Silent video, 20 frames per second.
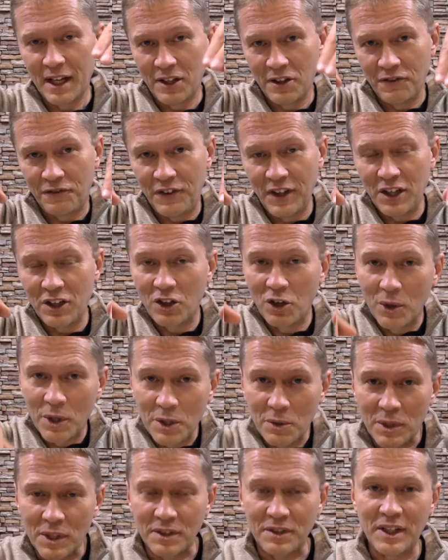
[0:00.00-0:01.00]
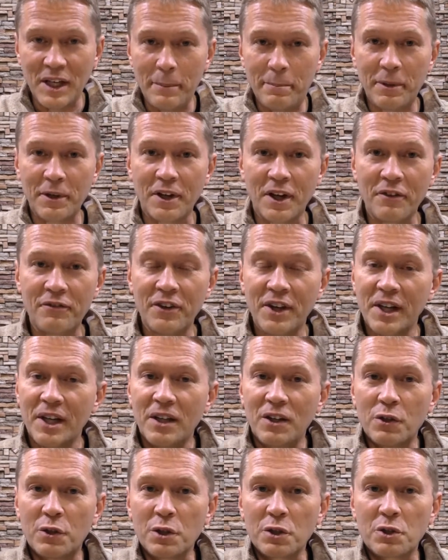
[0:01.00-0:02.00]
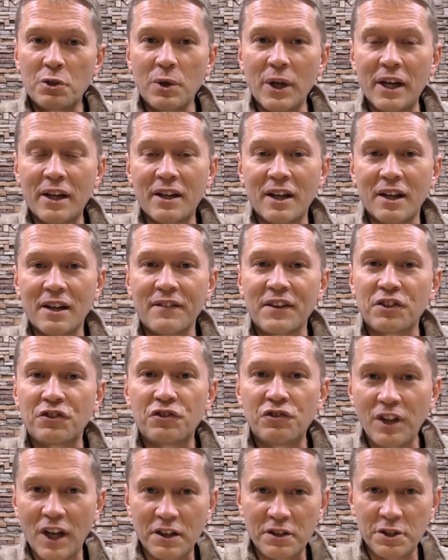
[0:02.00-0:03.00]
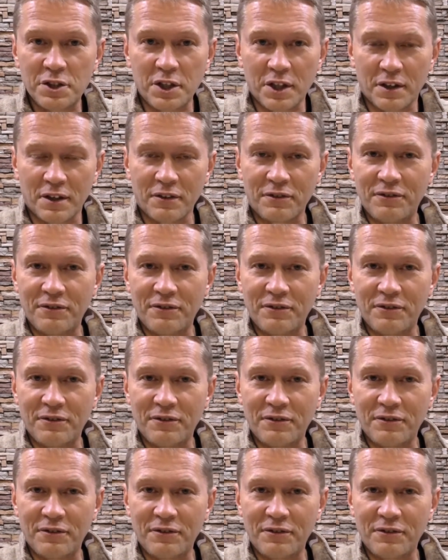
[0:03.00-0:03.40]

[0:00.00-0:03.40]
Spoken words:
and your feet go into it deep enough, you can create kind of a suction